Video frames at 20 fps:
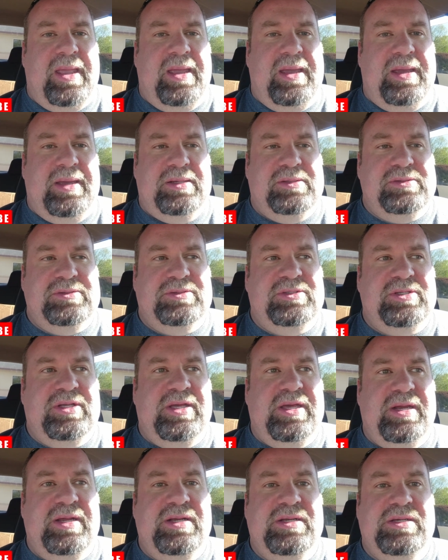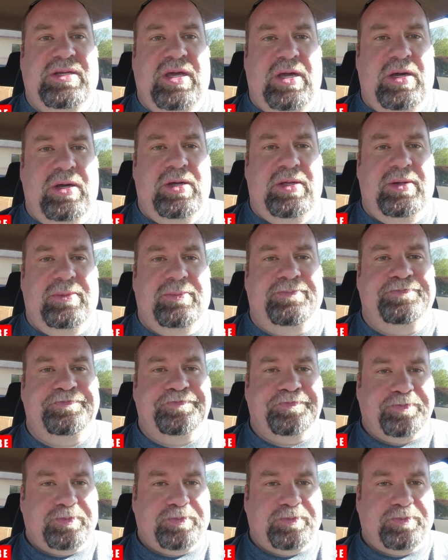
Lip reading: and get it done,